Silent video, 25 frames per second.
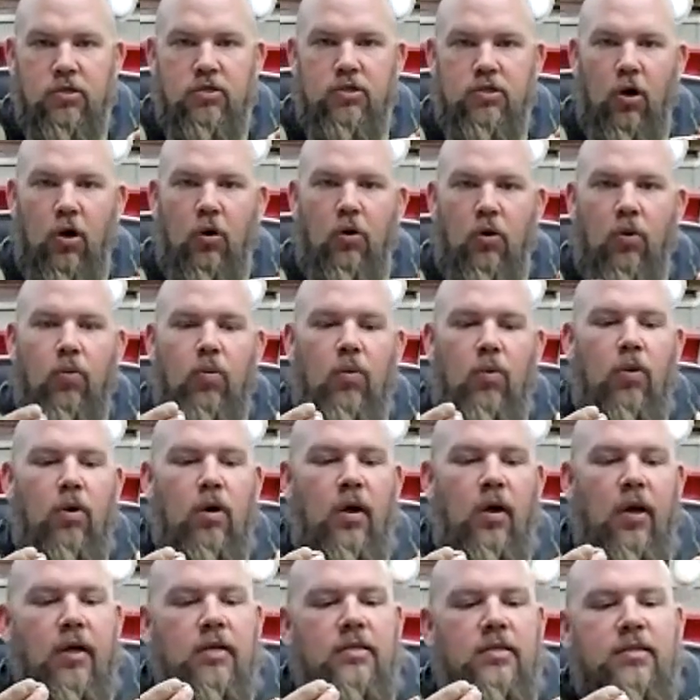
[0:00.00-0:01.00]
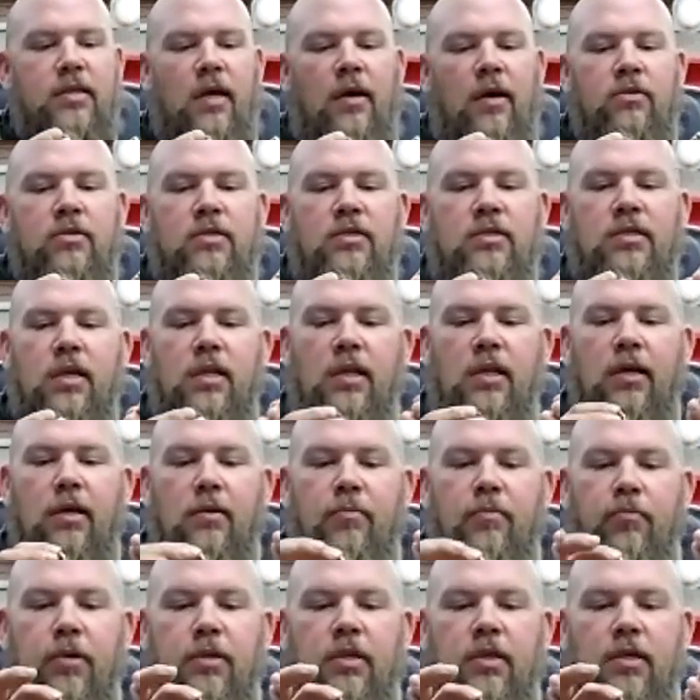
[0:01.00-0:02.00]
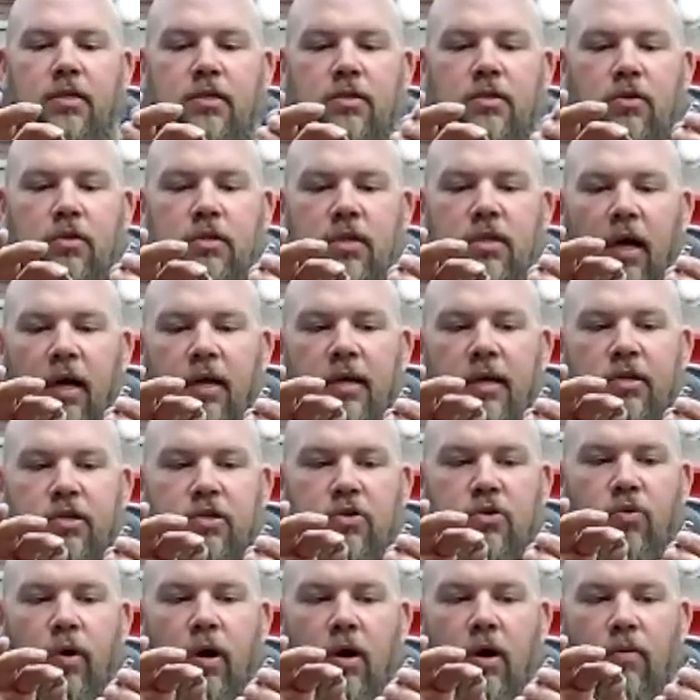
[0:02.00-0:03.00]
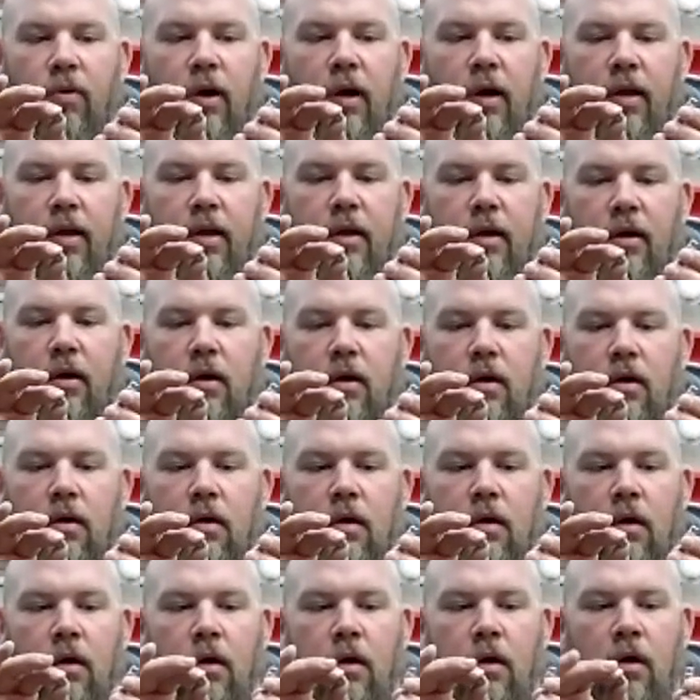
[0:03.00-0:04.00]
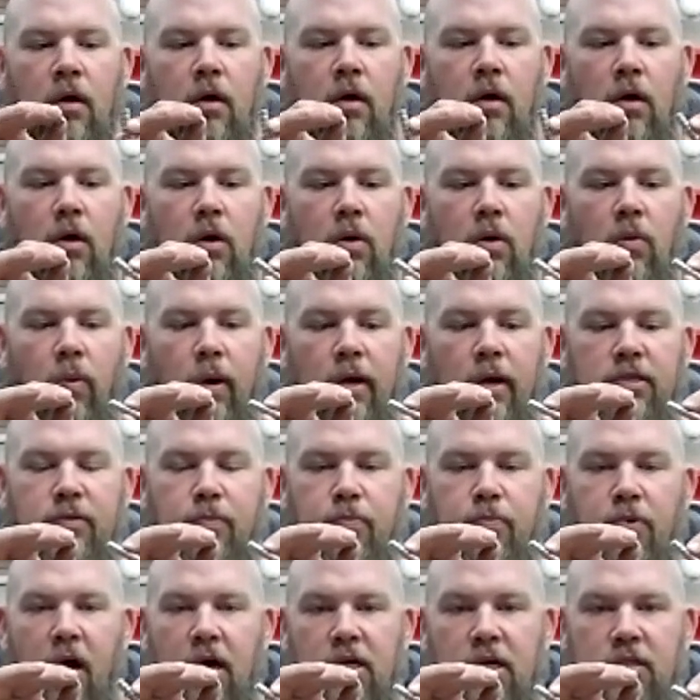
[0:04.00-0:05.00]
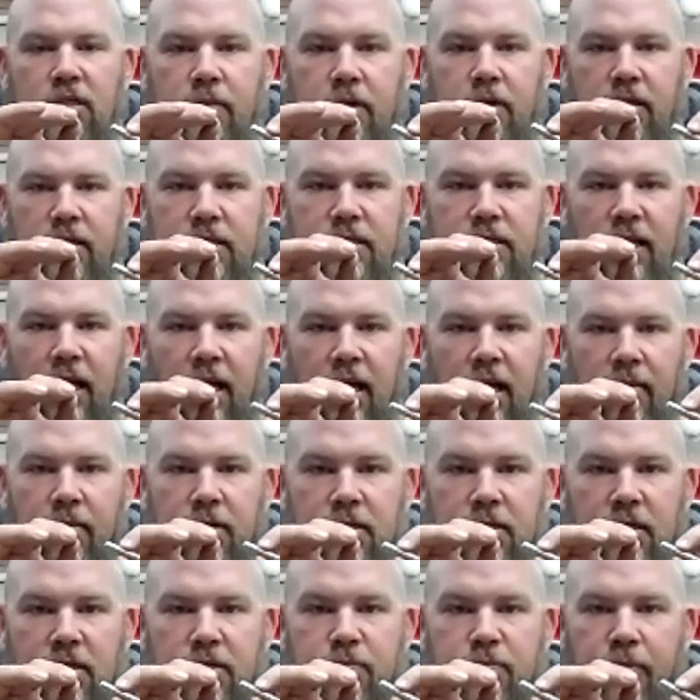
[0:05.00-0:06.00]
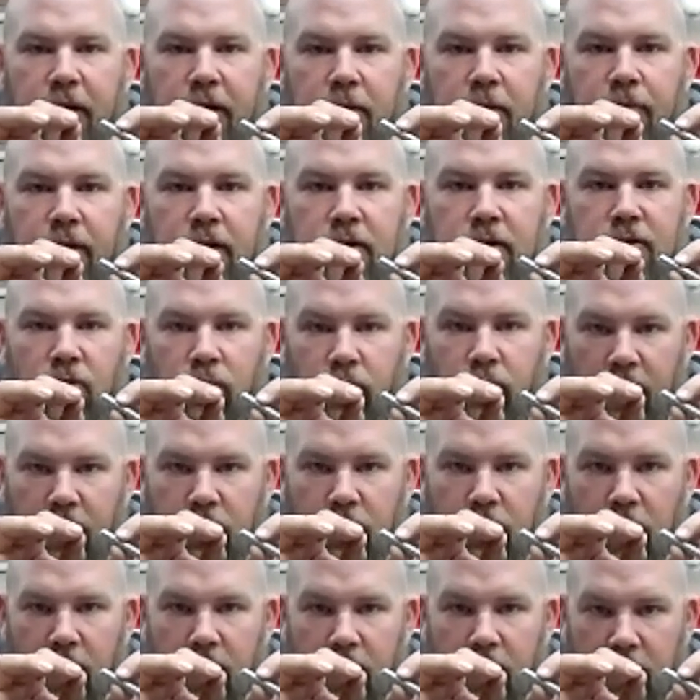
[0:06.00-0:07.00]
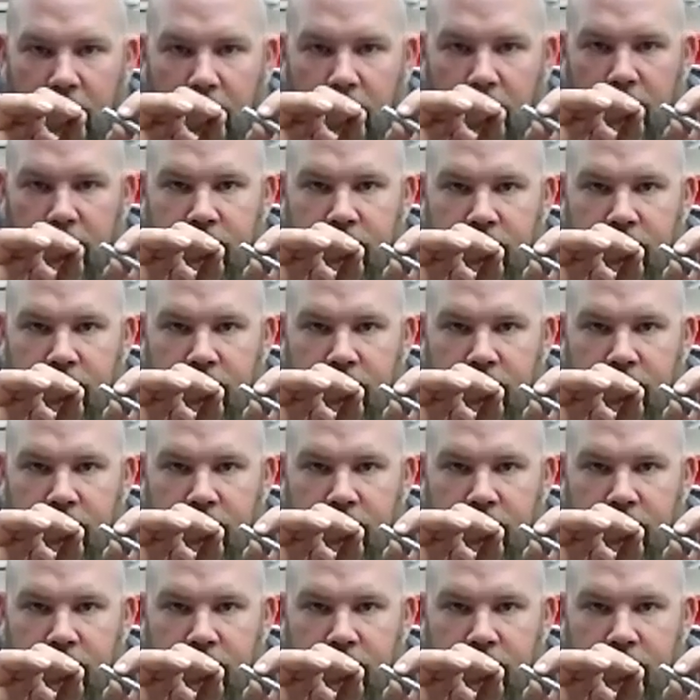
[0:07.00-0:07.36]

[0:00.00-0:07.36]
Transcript: So it sounds silly, but this little tiny square right here weighs approximately the same as this big piece of weight right here.